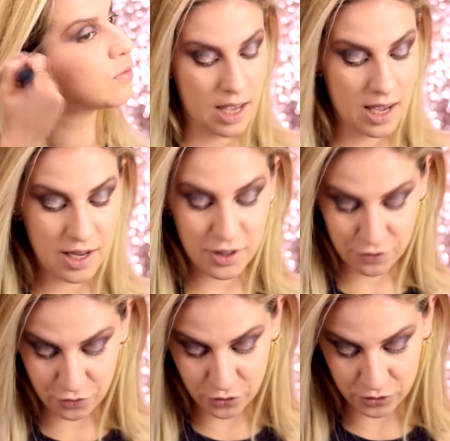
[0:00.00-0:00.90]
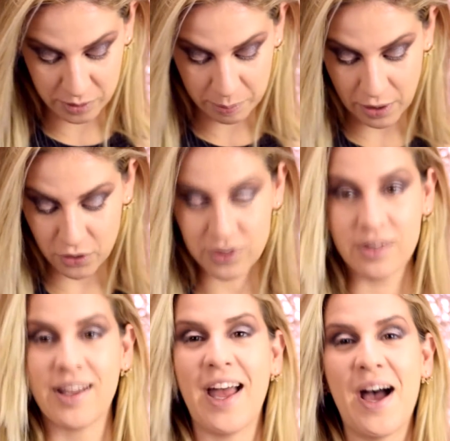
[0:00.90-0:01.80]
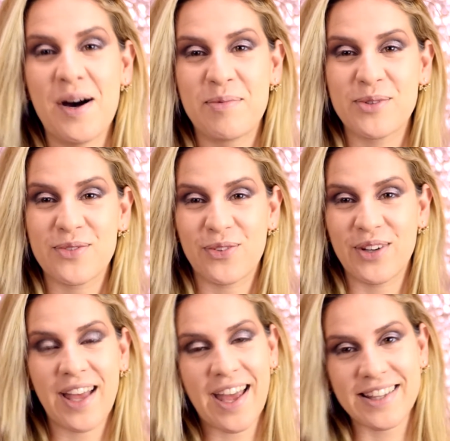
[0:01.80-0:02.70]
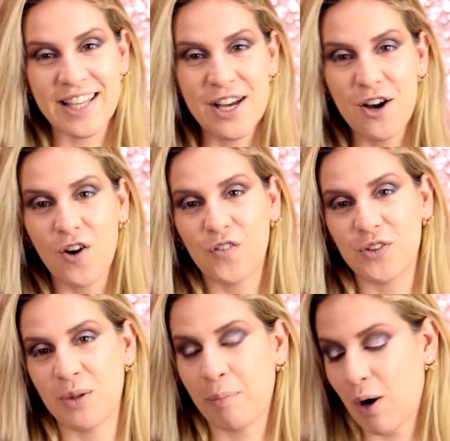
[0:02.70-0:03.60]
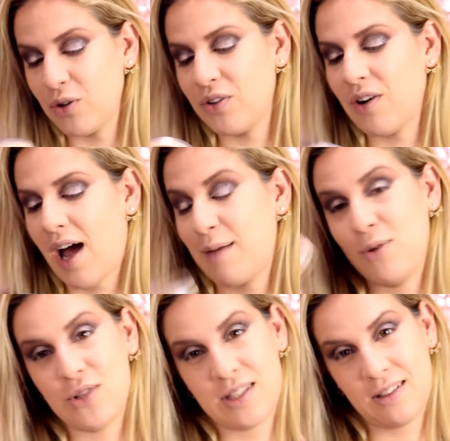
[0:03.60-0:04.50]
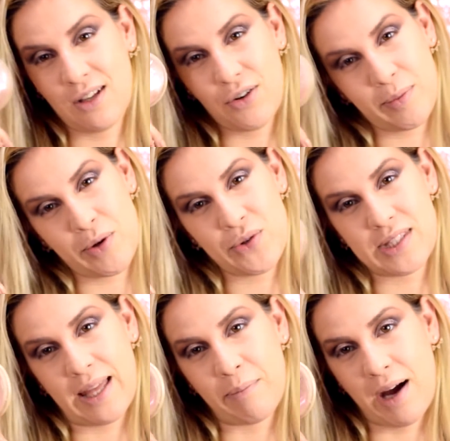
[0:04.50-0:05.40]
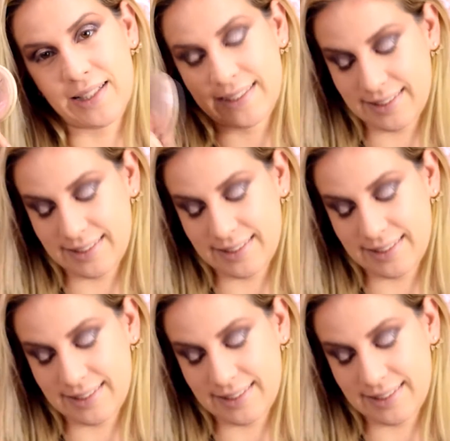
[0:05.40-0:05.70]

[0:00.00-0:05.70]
And for the powder, I almost forget. For the powder, I'm using Rimmel Stay Matte.